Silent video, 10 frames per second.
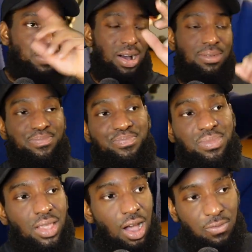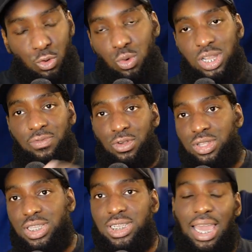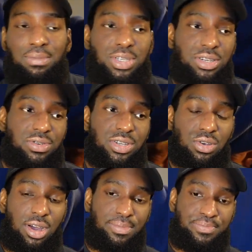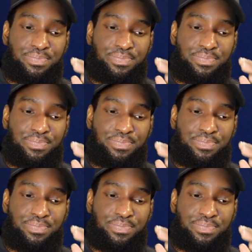But I've always followed this game series, right?